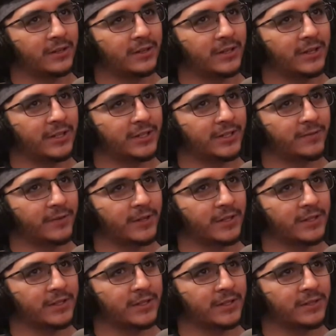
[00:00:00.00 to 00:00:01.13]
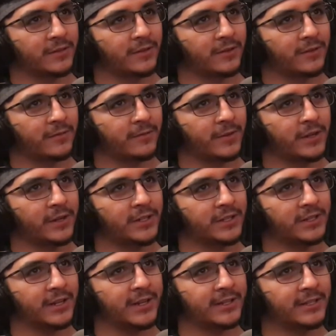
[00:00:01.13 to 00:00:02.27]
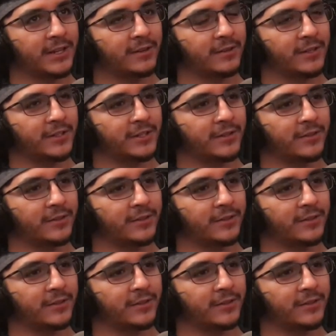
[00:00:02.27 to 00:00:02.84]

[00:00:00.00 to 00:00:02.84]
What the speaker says: He just freaking sets it all on fire. He slides down it too.